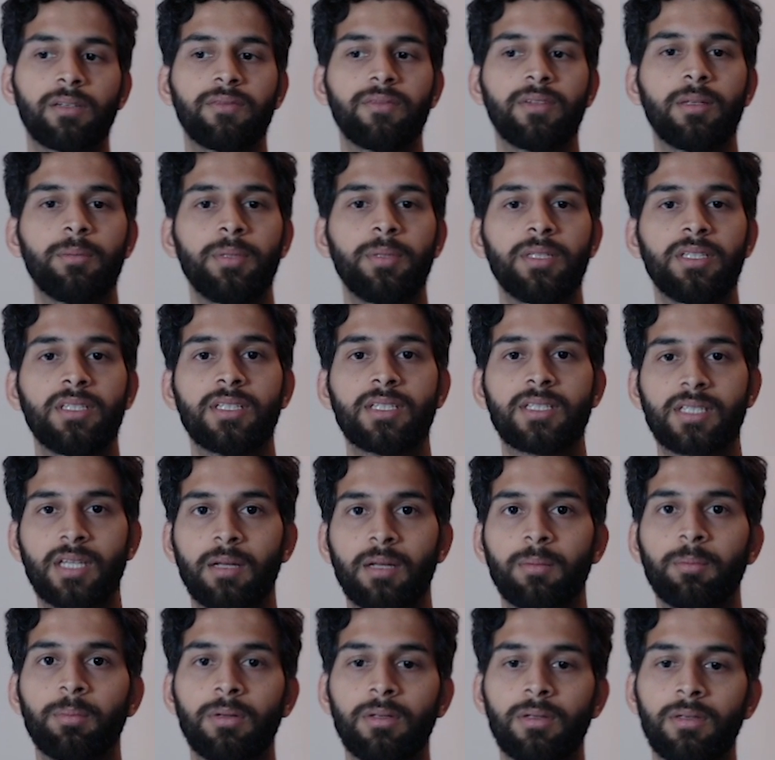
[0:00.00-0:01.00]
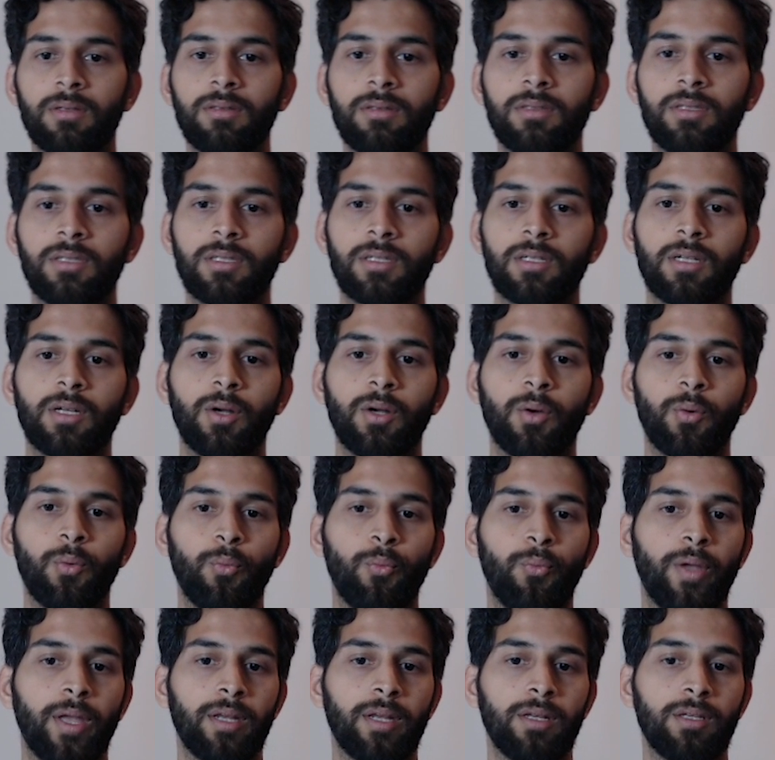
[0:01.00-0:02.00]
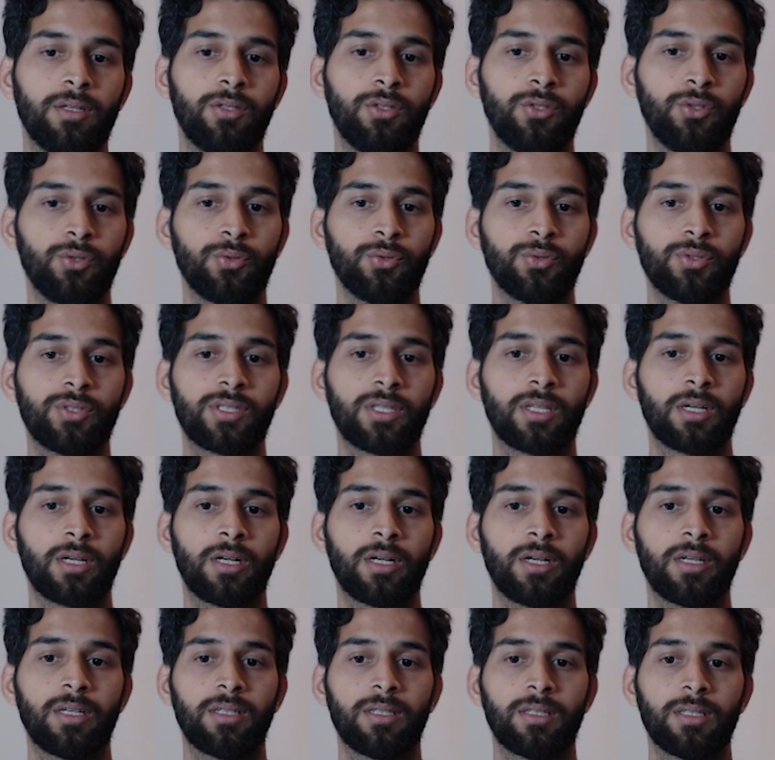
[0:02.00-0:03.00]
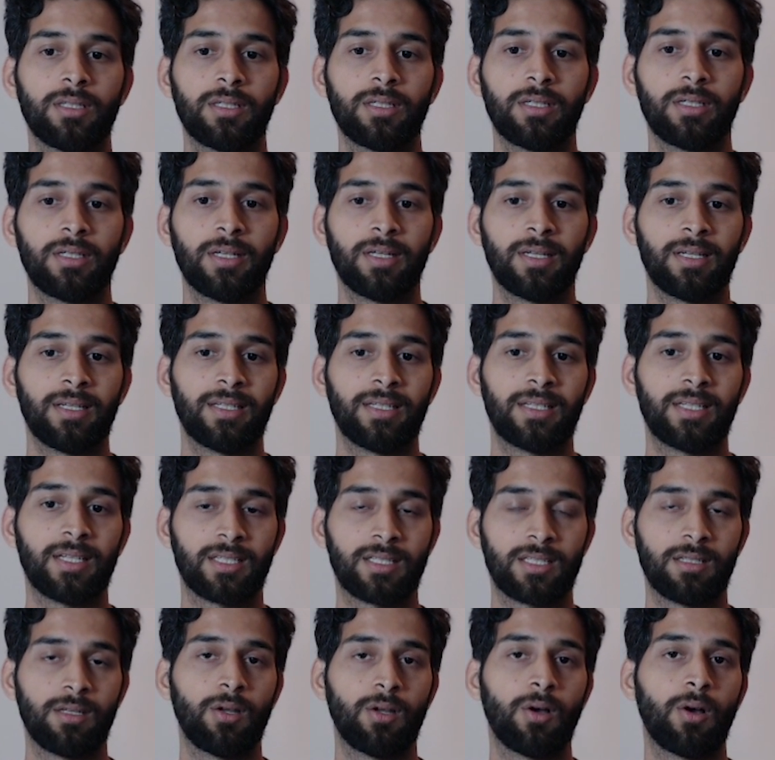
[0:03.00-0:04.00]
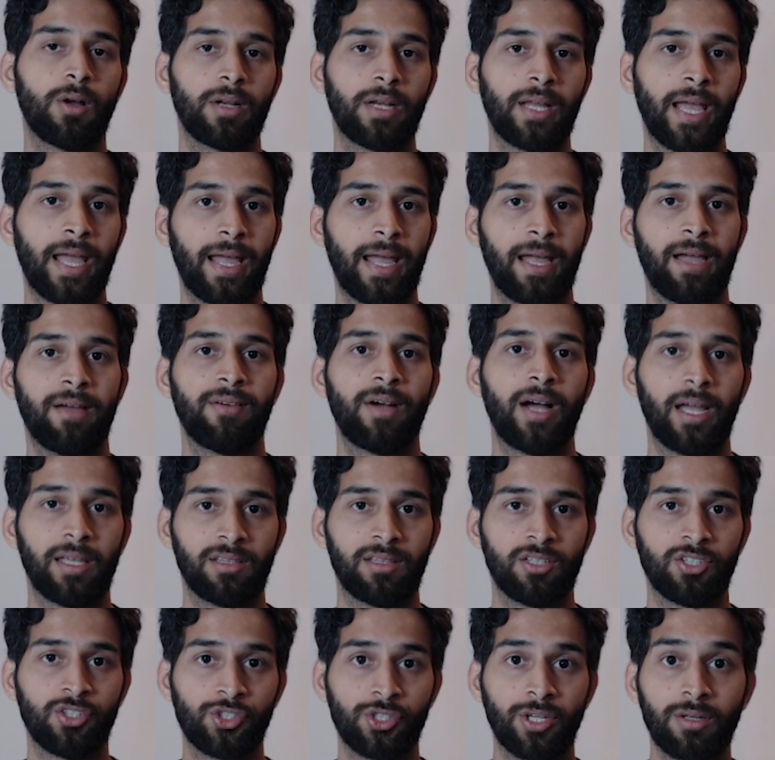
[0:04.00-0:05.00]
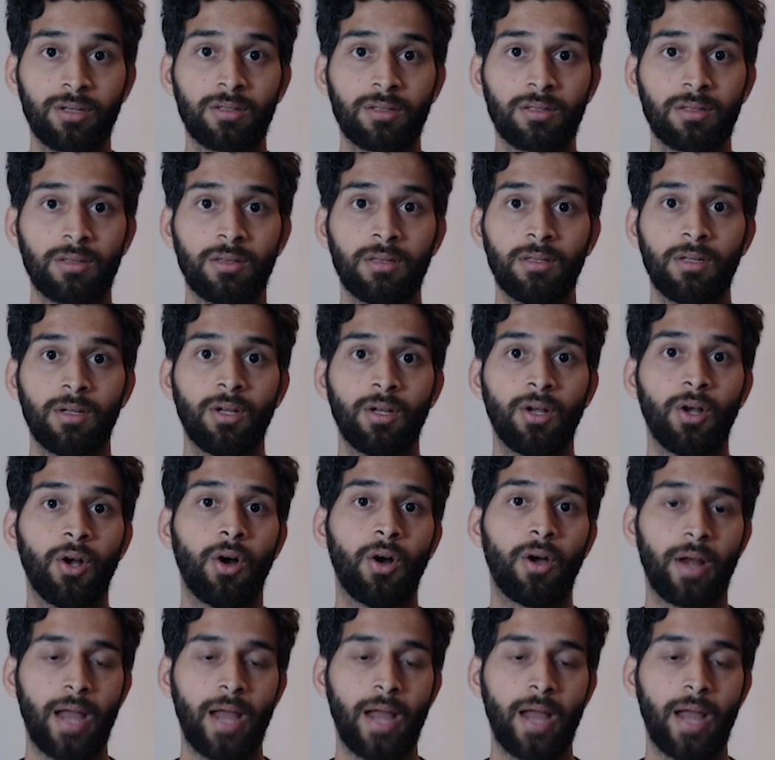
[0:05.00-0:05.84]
will be disabled when user does not have either general or